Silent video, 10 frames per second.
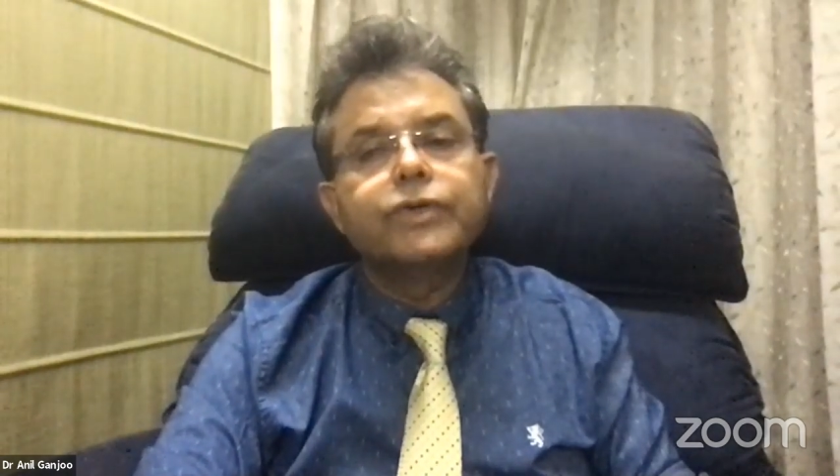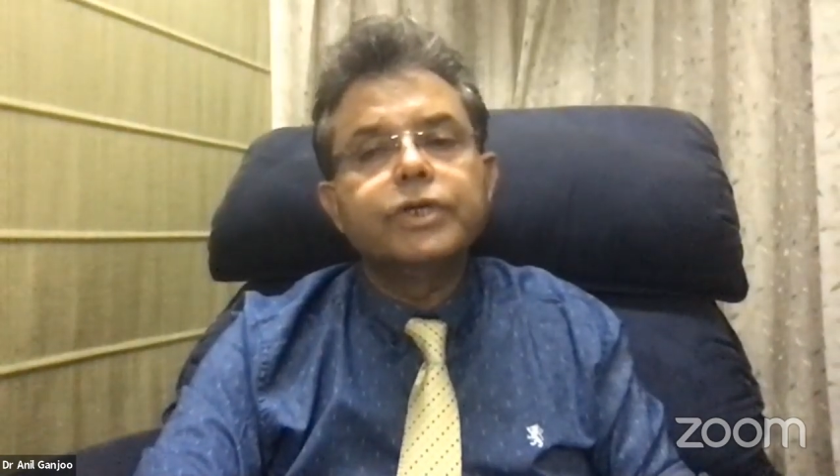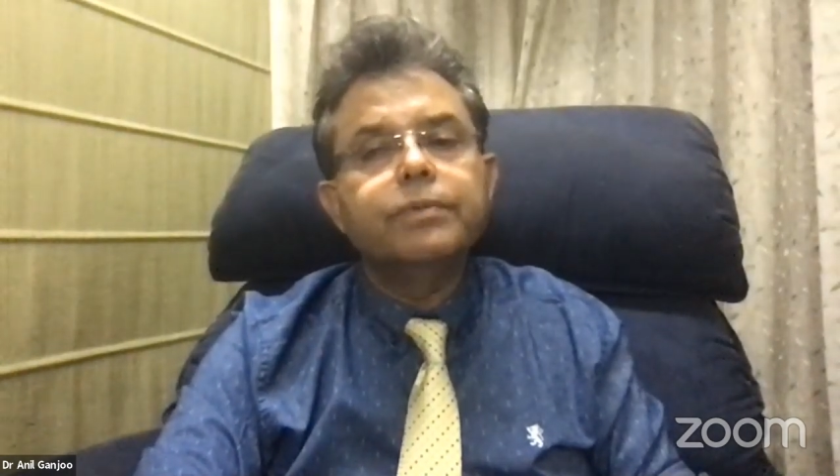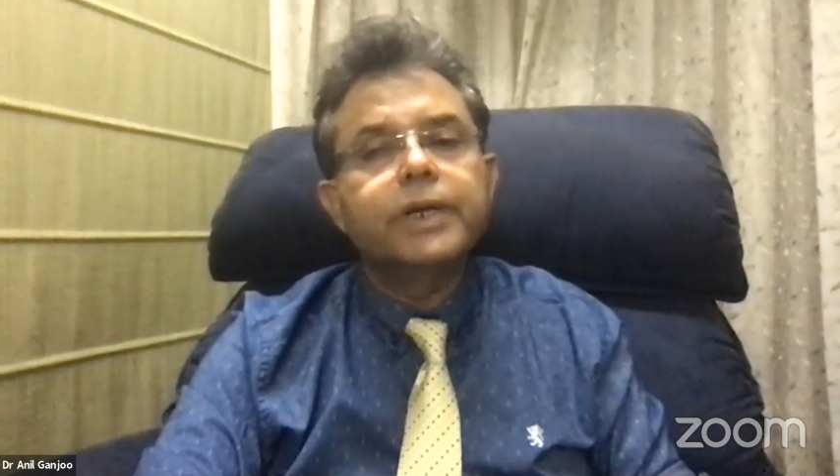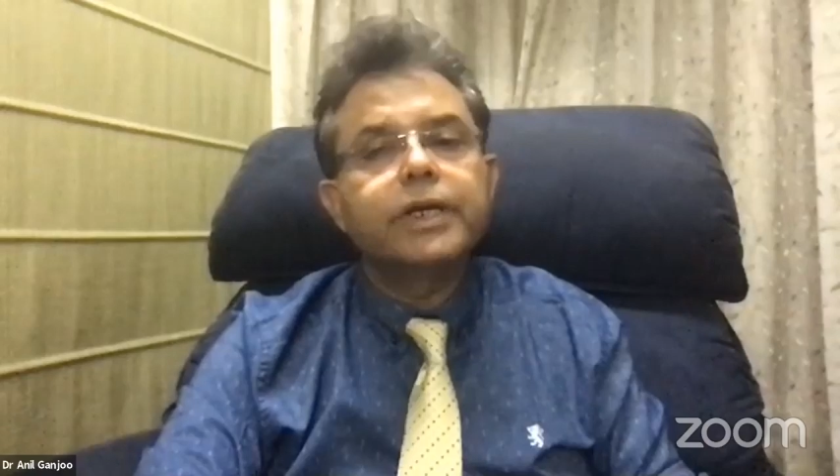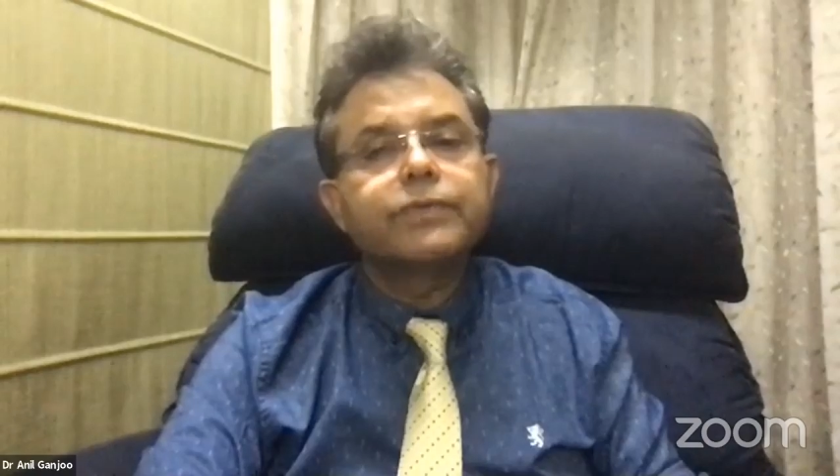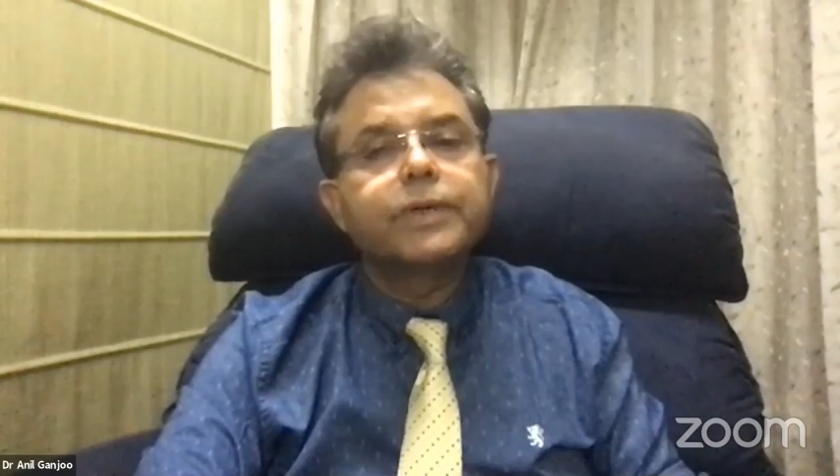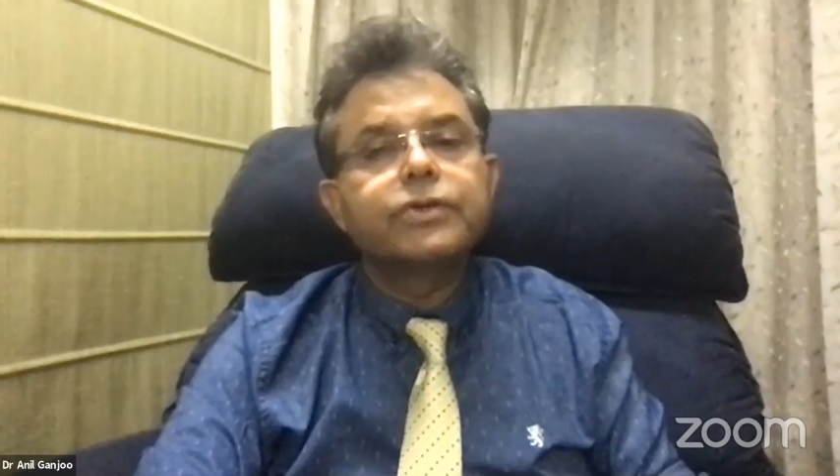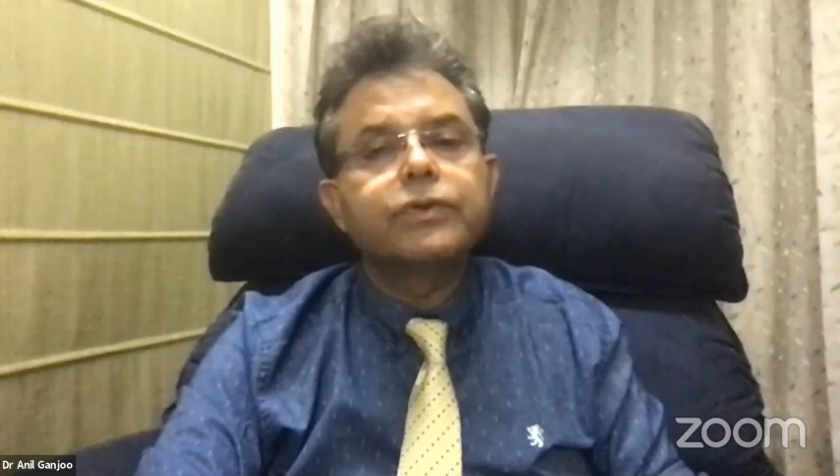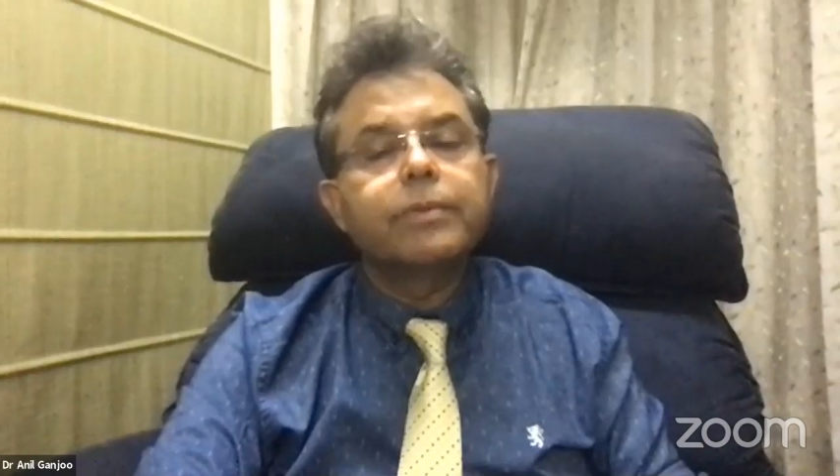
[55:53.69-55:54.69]
cheap and
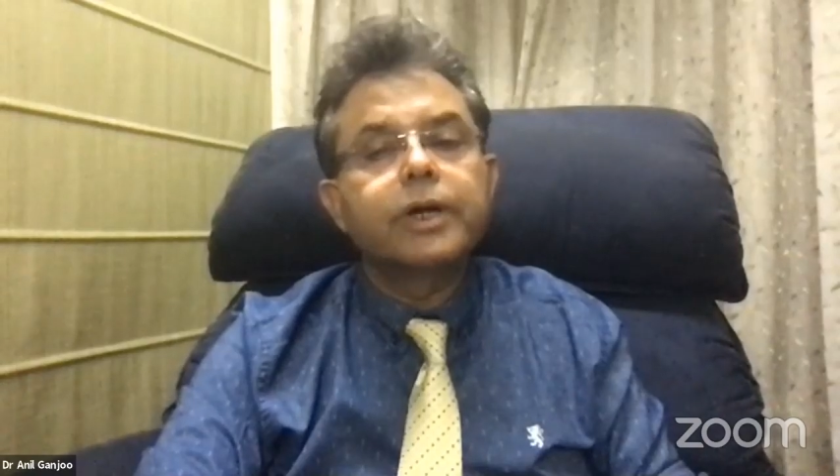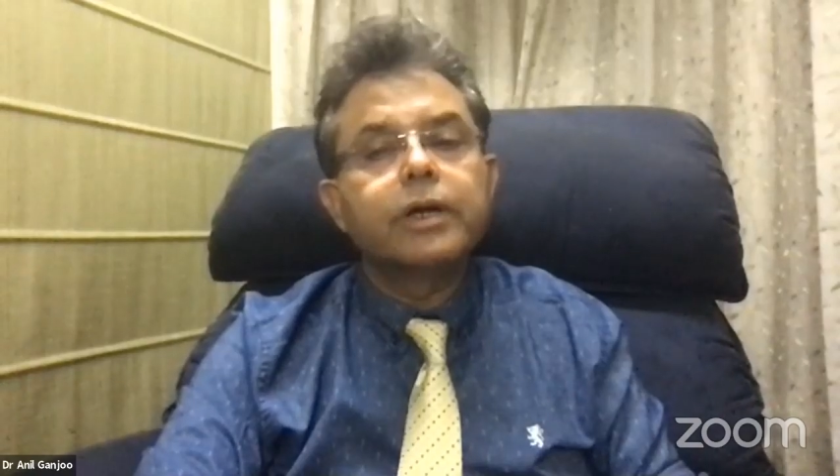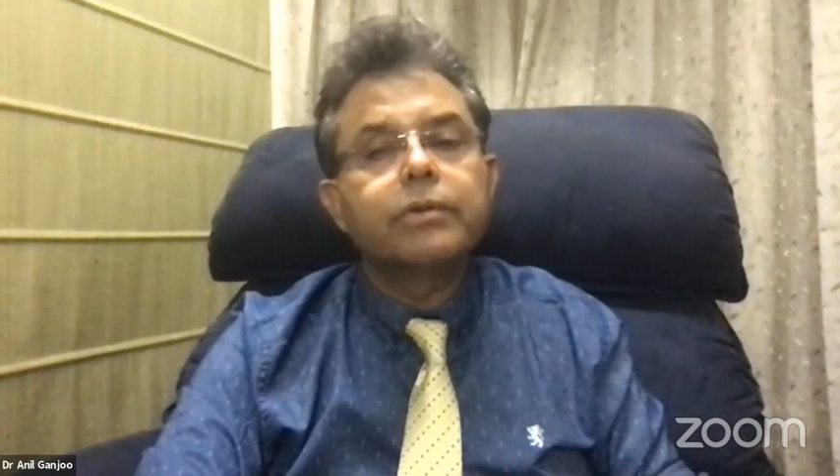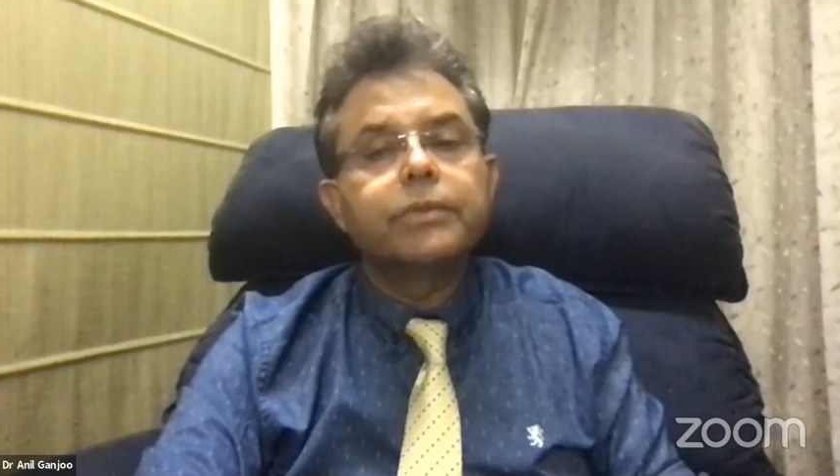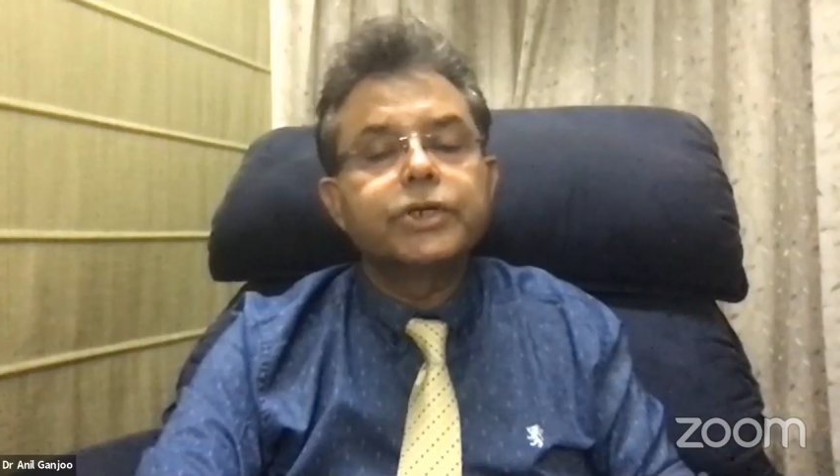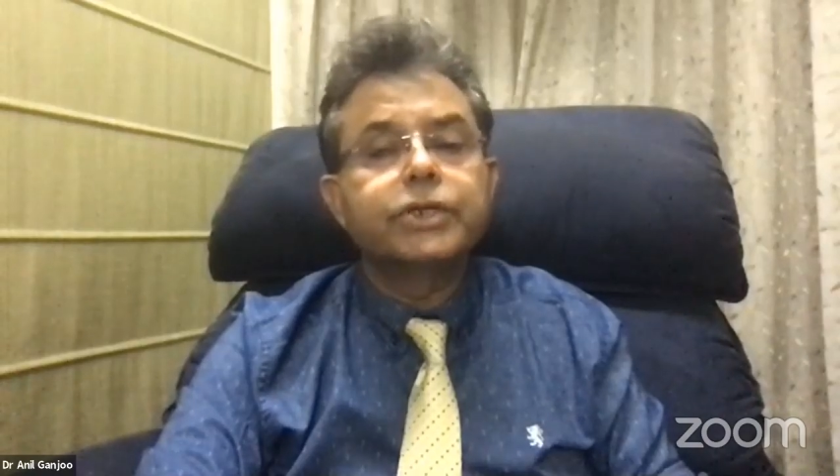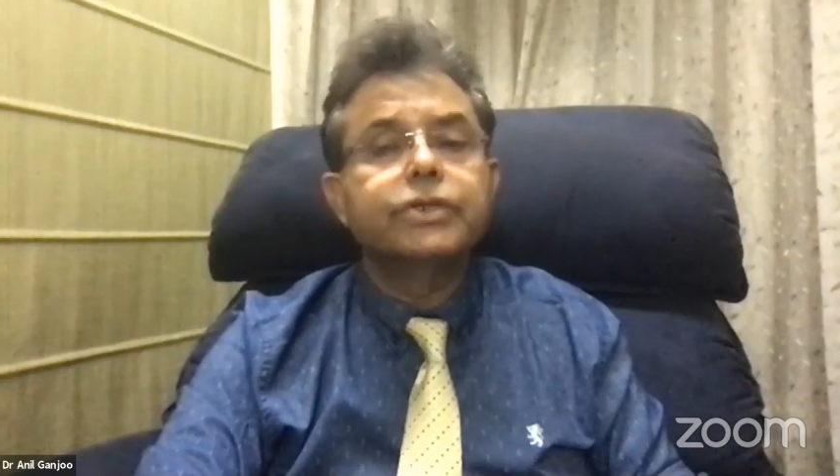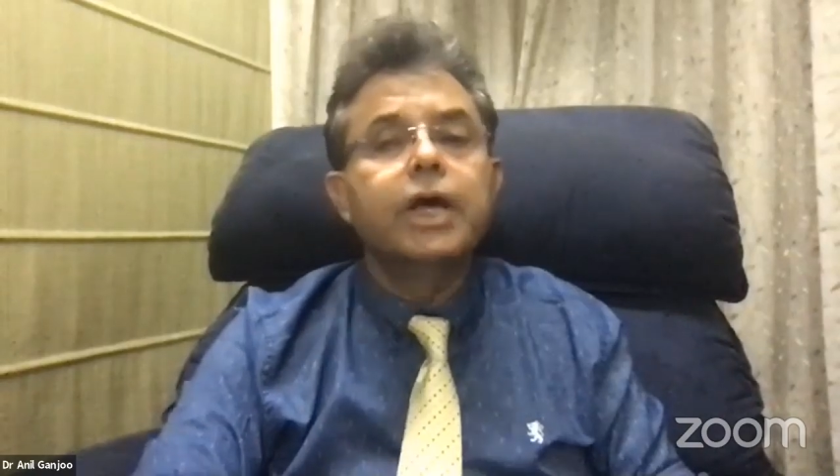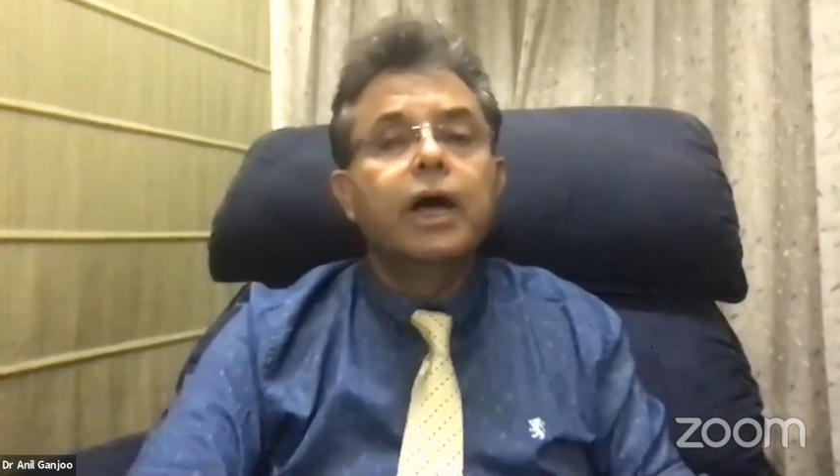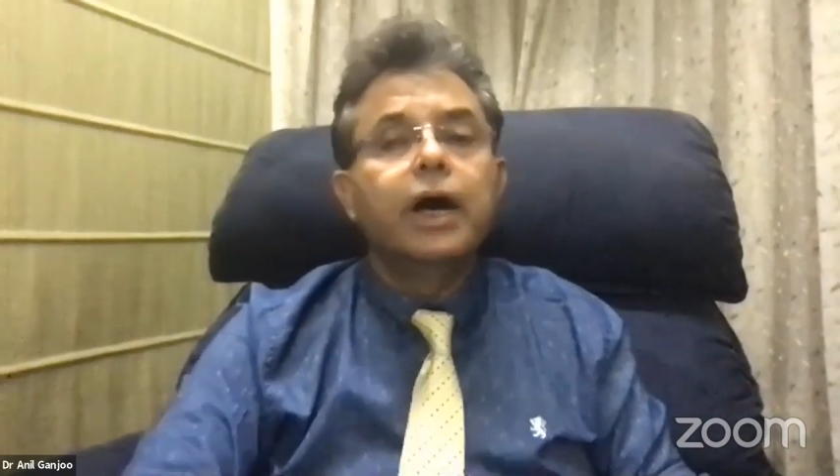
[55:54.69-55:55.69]
expensive MNRF machines?